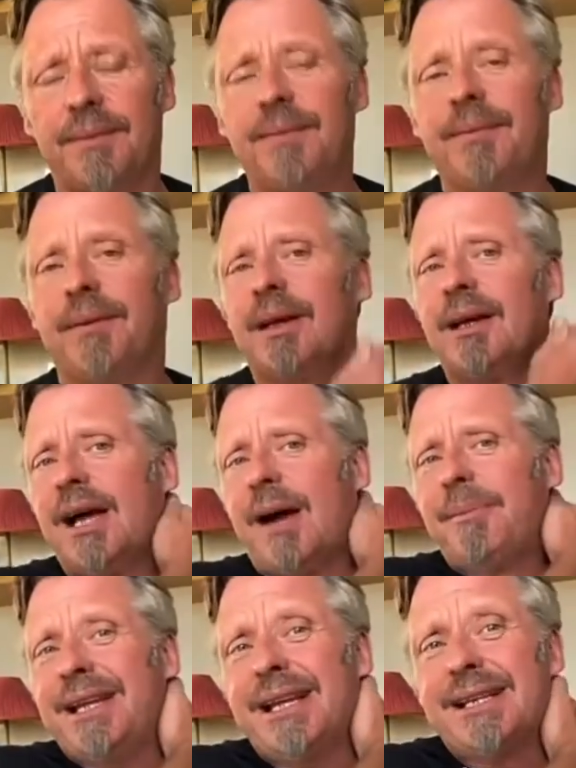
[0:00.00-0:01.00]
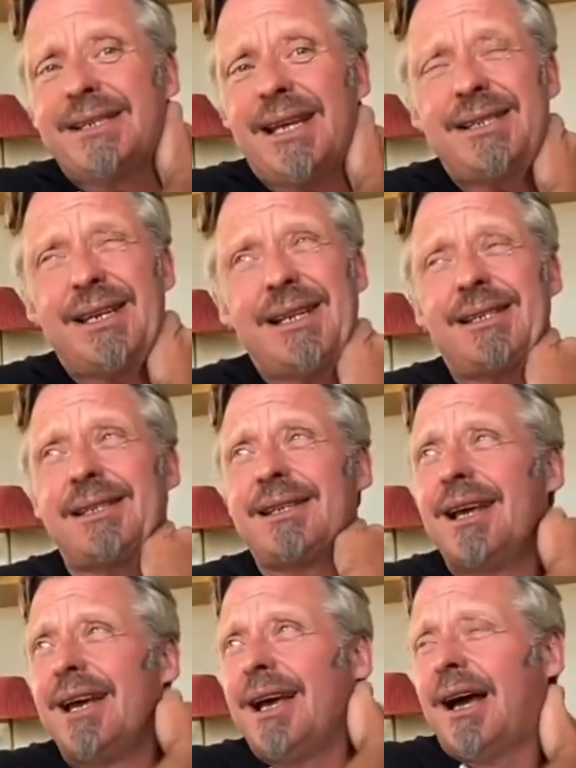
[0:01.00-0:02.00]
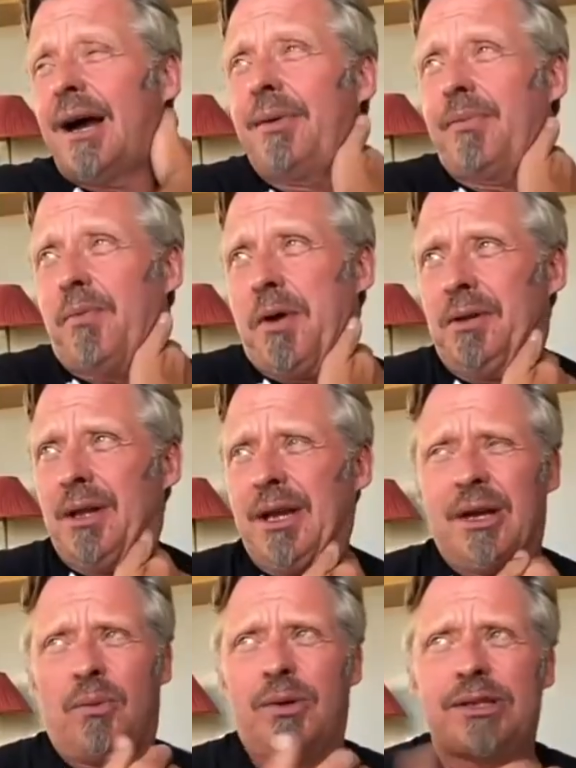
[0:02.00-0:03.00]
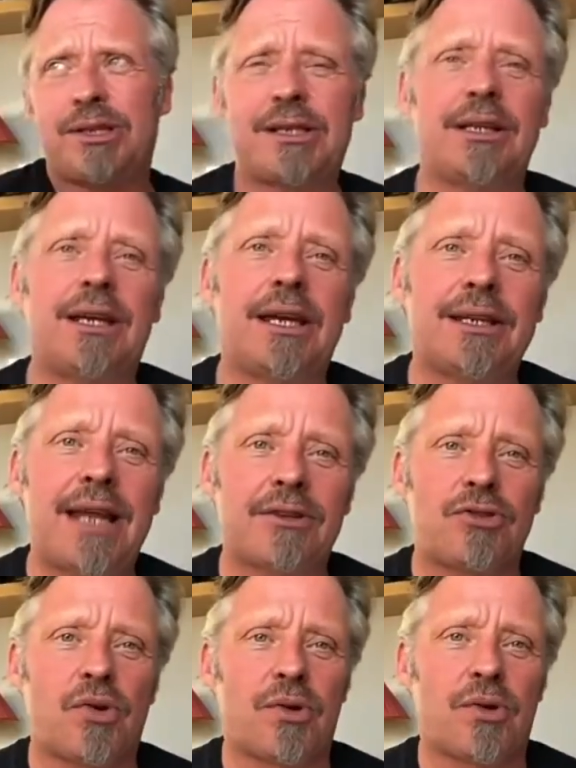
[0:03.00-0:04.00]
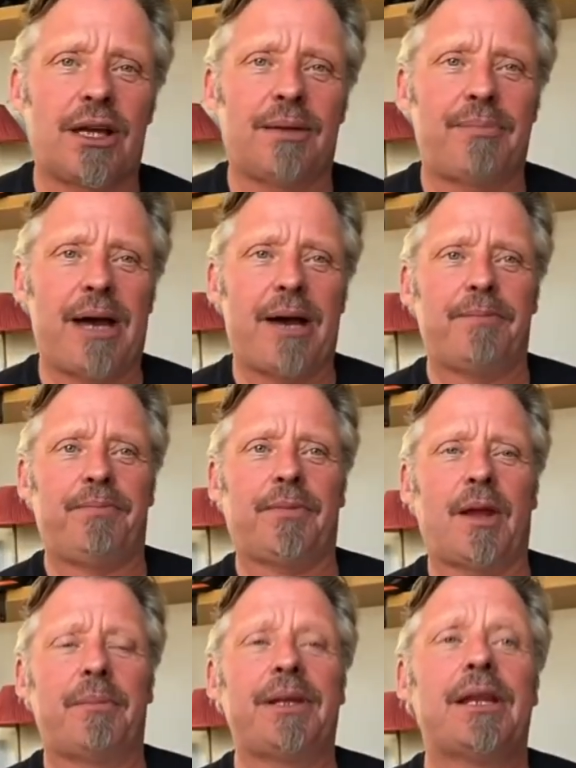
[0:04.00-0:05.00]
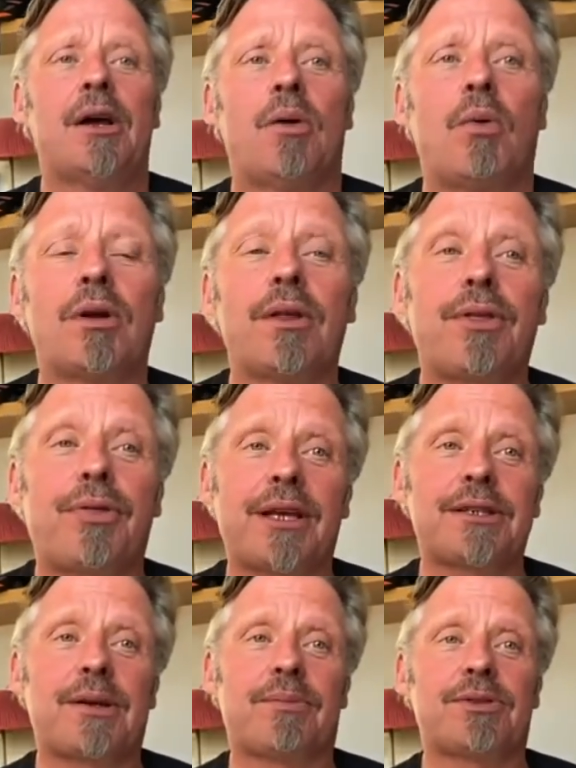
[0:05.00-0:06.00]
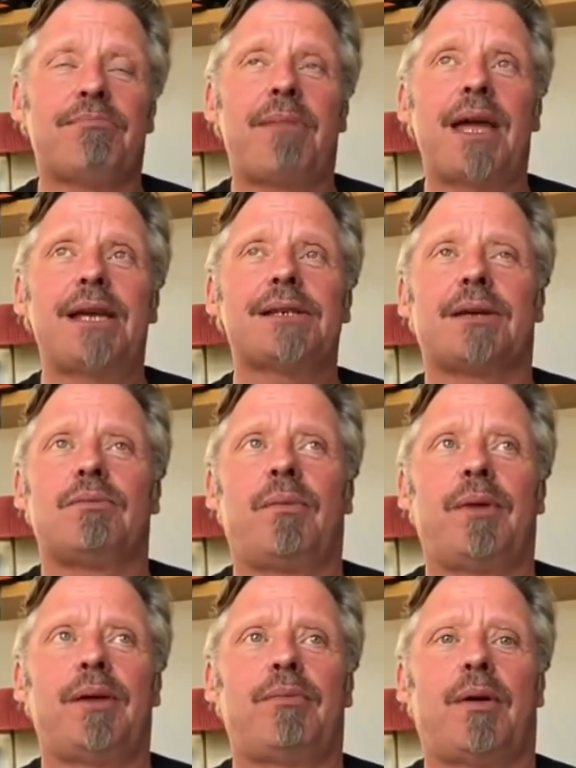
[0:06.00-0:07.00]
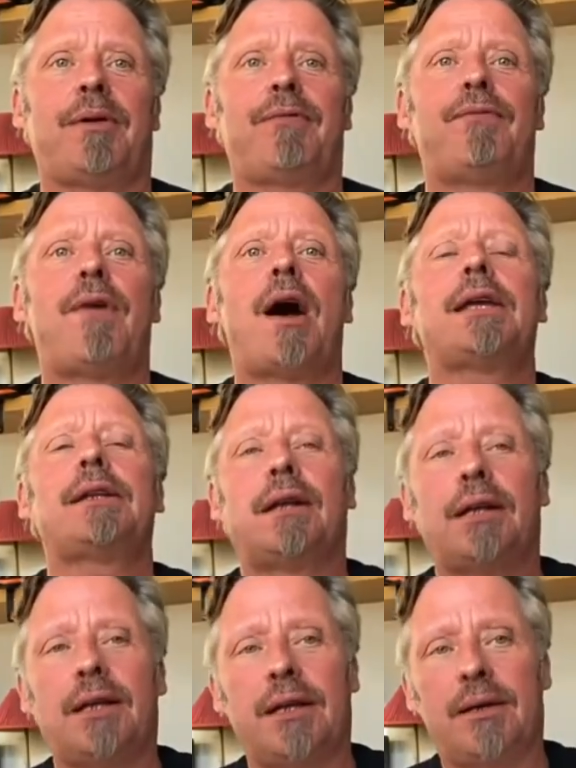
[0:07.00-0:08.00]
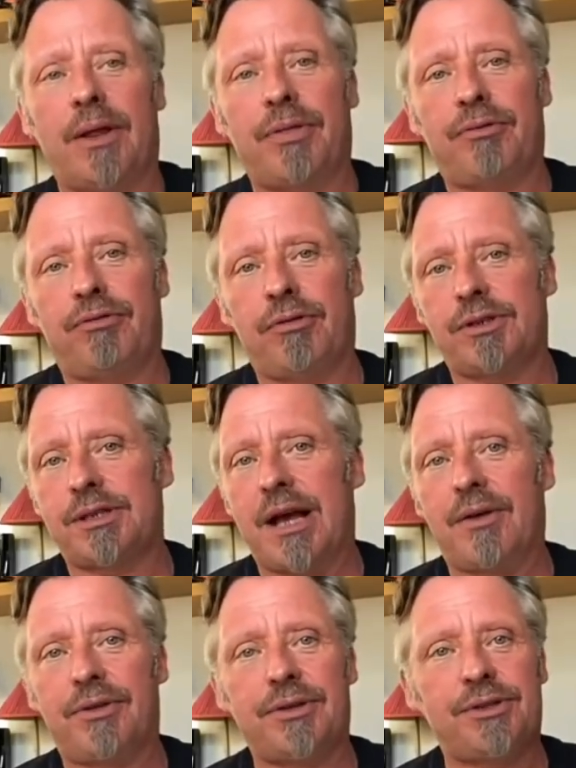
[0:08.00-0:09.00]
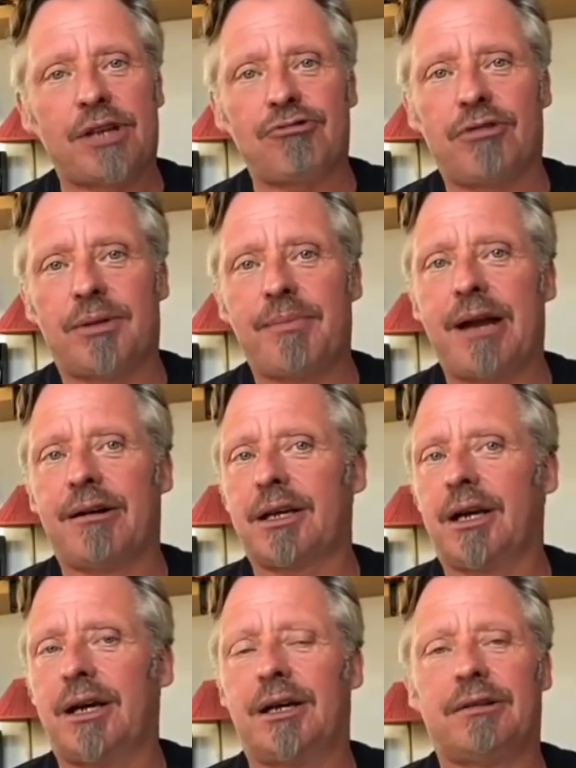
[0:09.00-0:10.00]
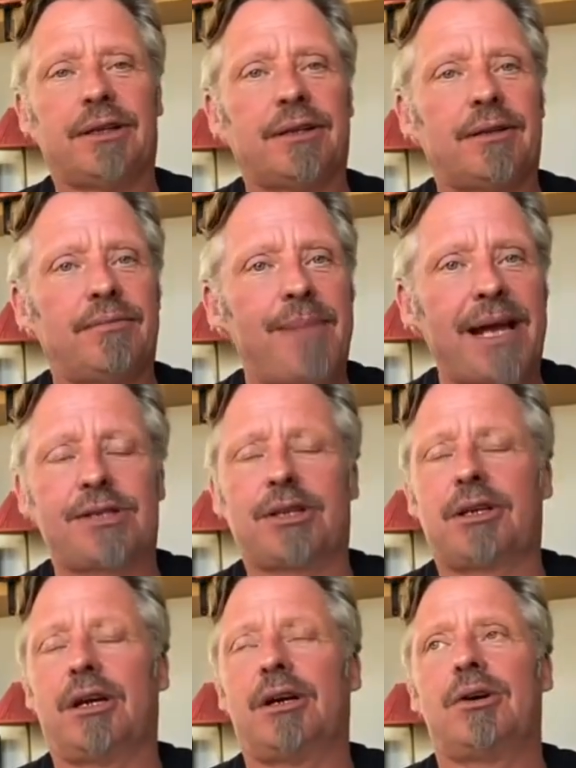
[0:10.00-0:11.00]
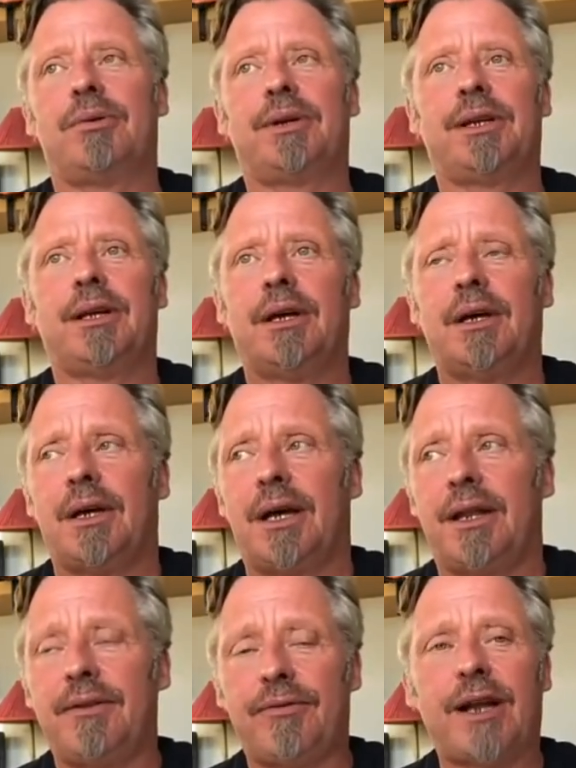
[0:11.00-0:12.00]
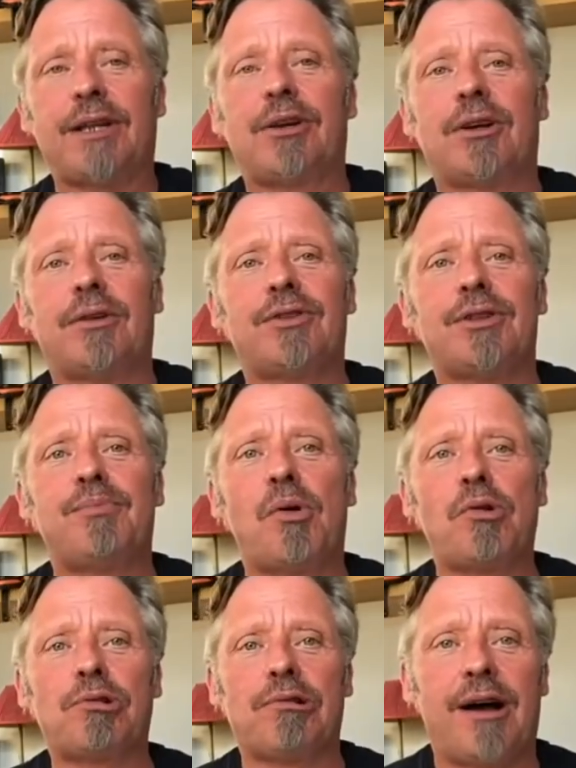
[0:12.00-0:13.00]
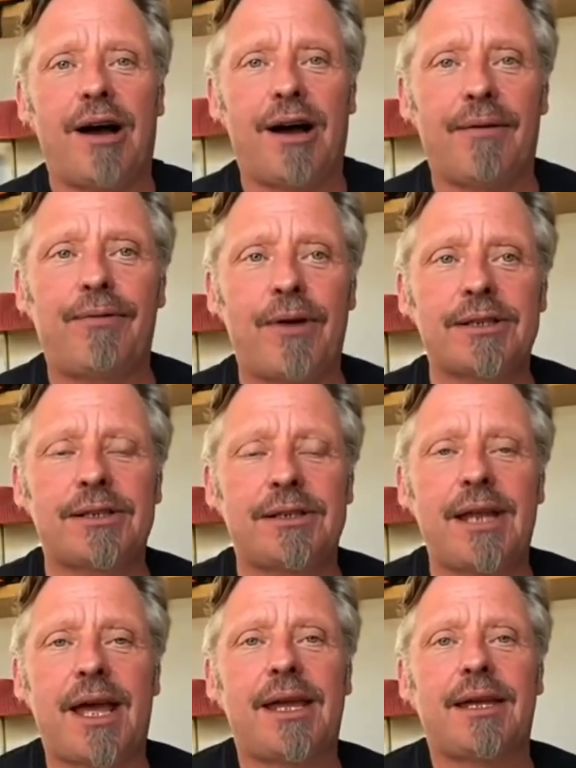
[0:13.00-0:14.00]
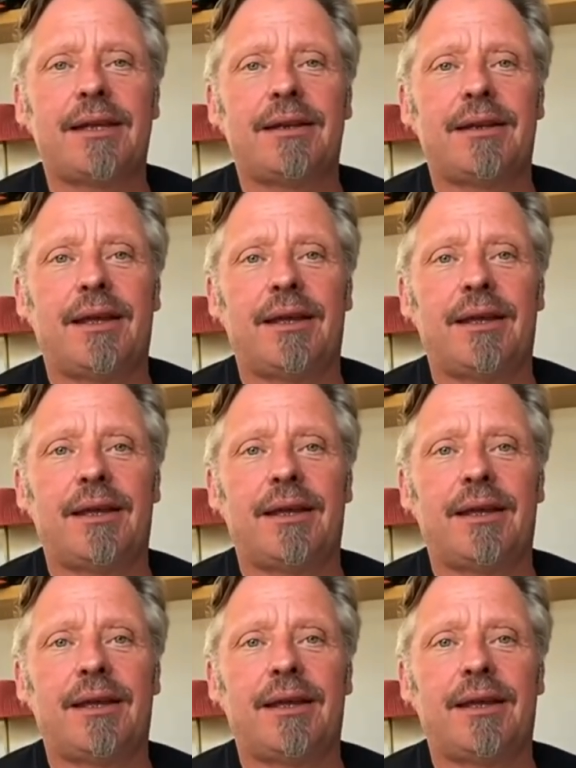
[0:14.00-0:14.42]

I mean, it's listen. I mean, we're sitting here now talking about. I mean, one of the things that was amazing when we finally went through South and Central America and Mexico and then finally got into the border, our first day in